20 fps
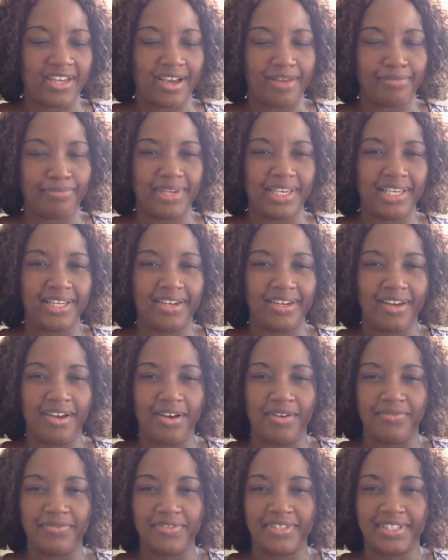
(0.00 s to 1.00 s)
not being
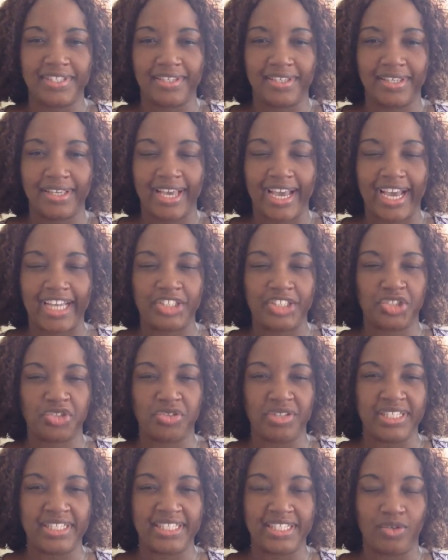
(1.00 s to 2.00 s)
loved and
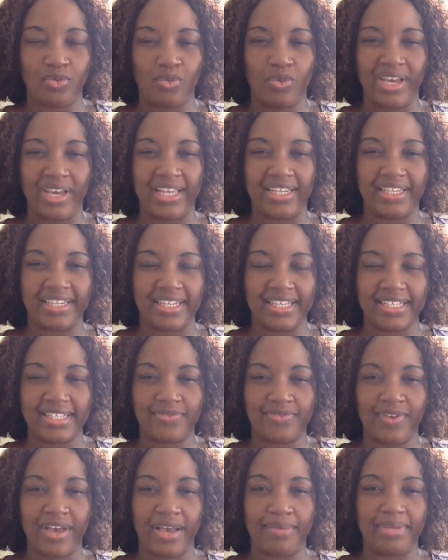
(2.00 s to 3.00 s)
treated well in his
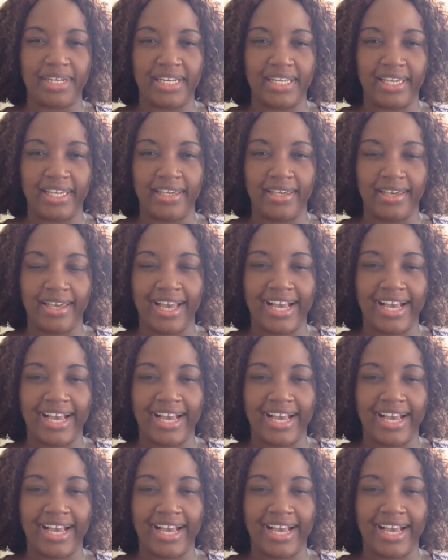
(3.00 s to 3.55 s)
family,